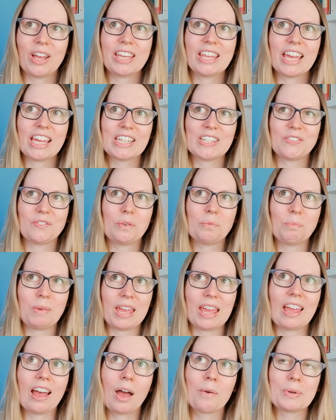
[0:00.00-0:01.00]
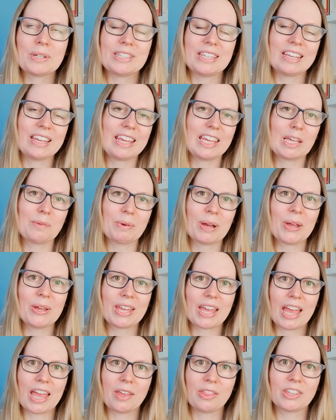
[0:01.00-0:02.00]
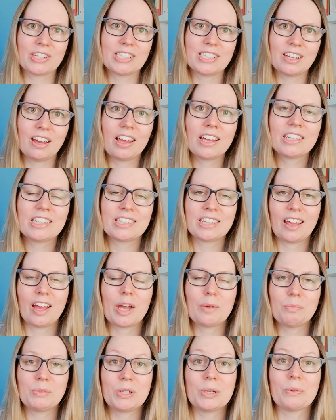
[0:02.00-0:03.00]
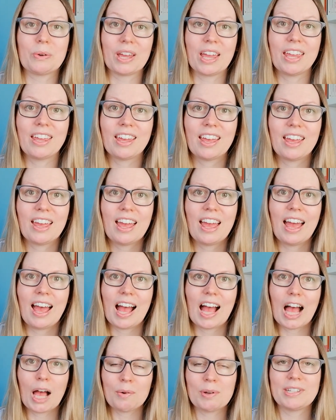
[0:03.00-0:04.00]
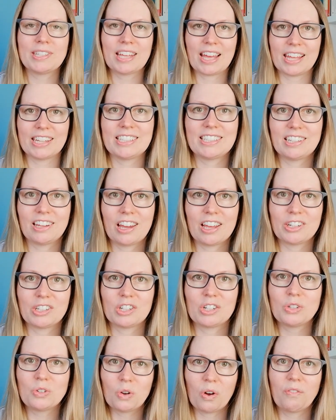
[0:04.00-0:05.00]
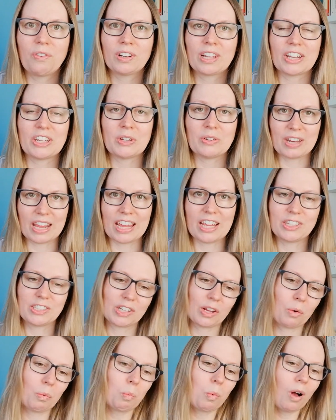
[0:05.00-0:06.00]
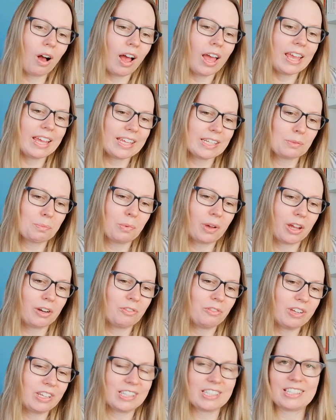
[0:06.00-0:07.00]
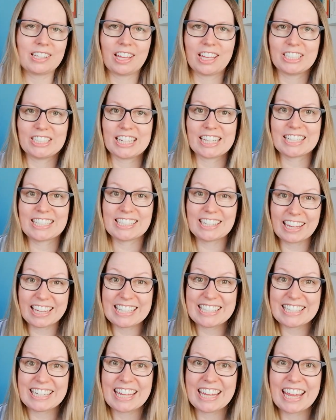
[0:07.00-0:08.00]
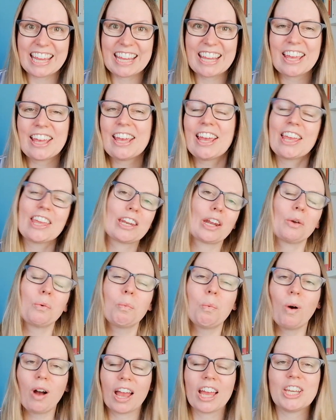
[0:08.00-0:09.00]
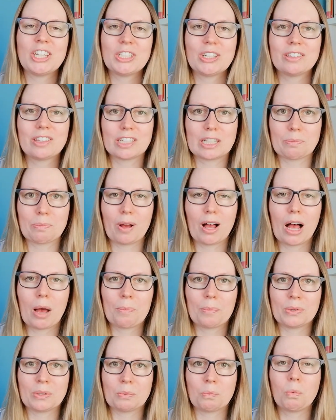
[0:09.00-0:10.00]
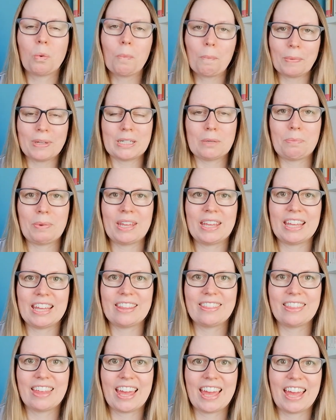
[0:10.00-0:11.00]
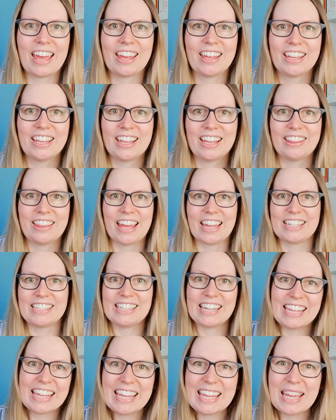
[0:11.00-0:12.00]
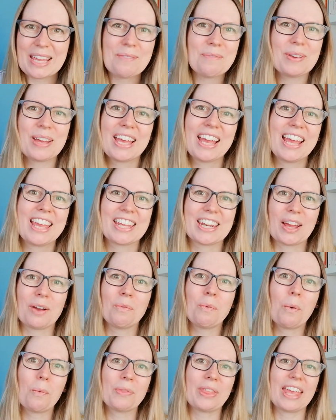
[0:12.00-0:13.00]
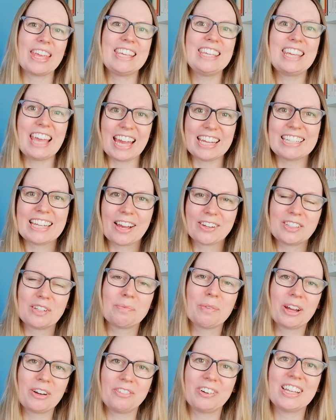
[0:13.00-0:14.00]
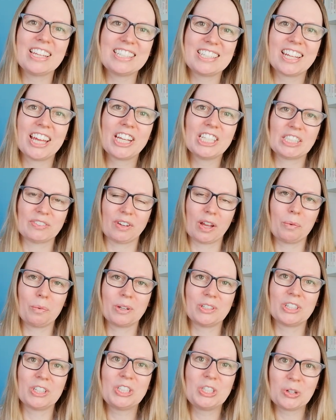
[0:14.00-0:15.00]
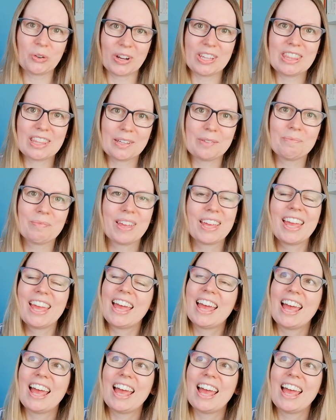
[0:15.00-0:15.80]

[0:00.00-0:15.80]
I guess for me, I was thinking about, okay, the science that I'm doing, how is that science novel and unique? So why is my research exciting? You know, why should the department want me to be in their team? You know, what would they get out of my research if I were to join them?